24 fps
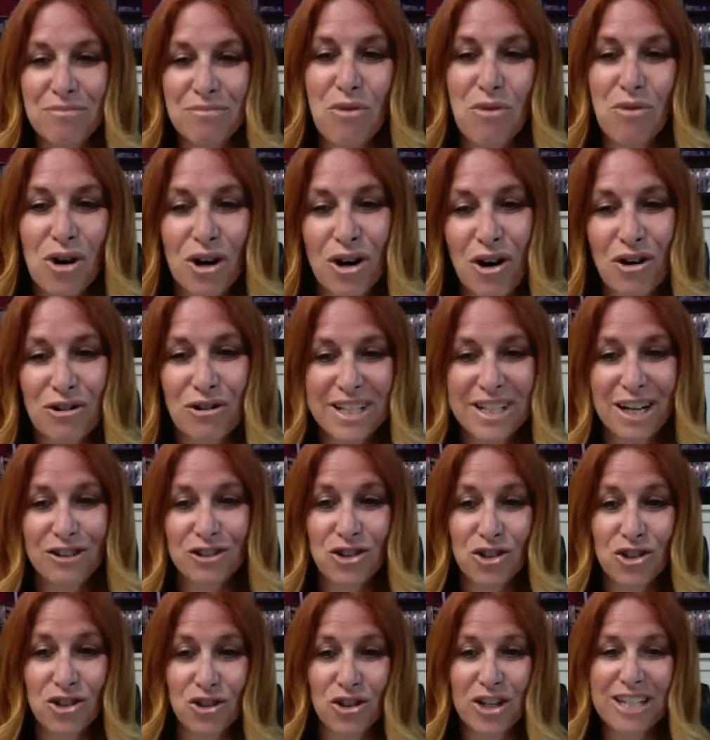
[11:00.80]
more hotel
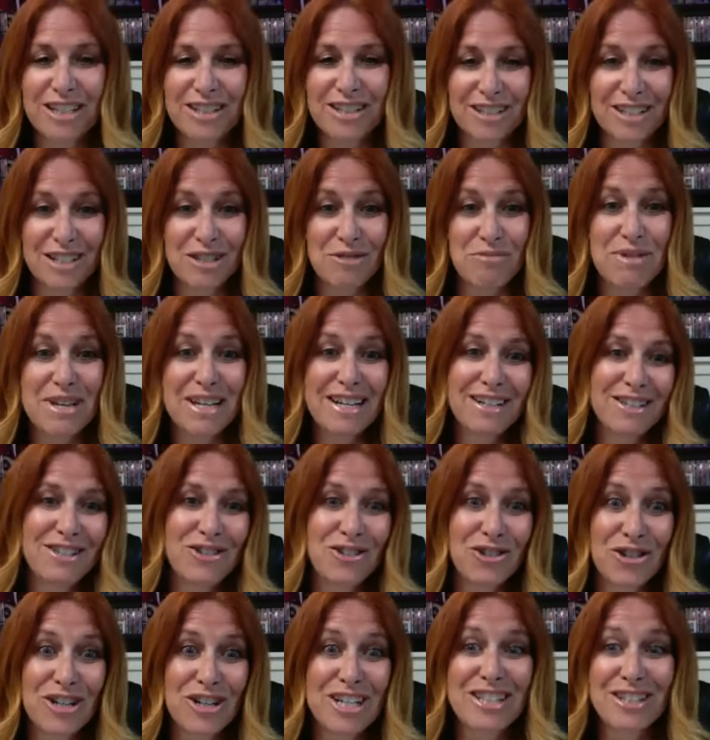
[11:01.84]
choices, because
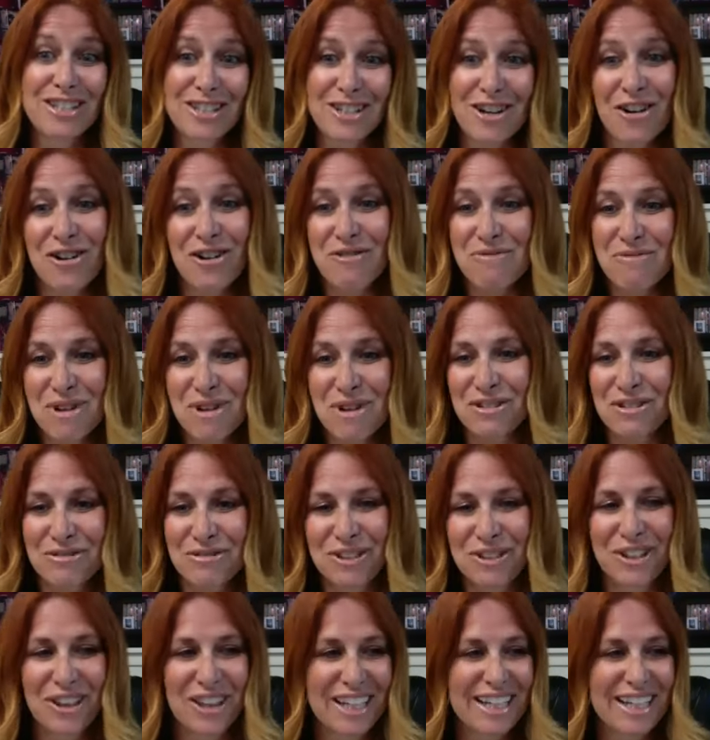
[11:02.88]
choices are a
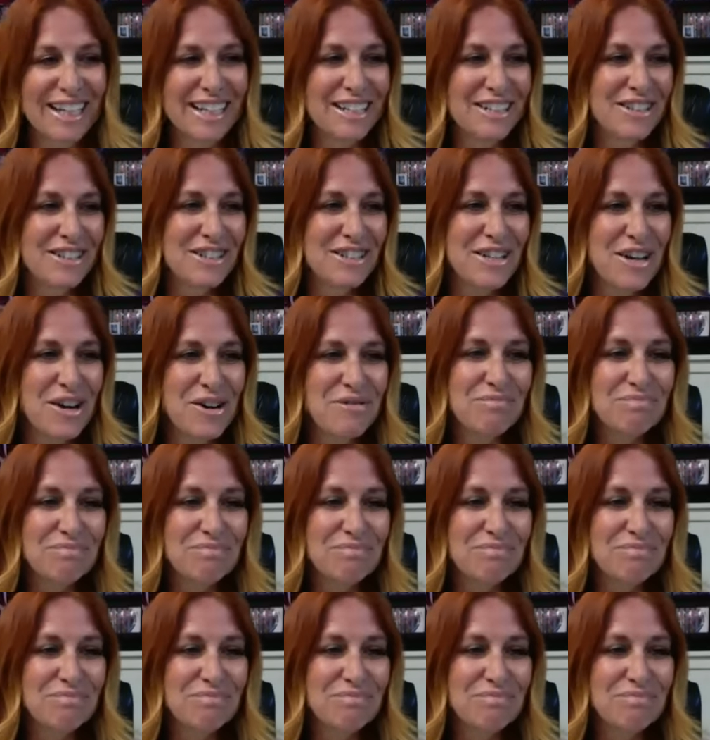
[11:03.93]
wonderful thing. So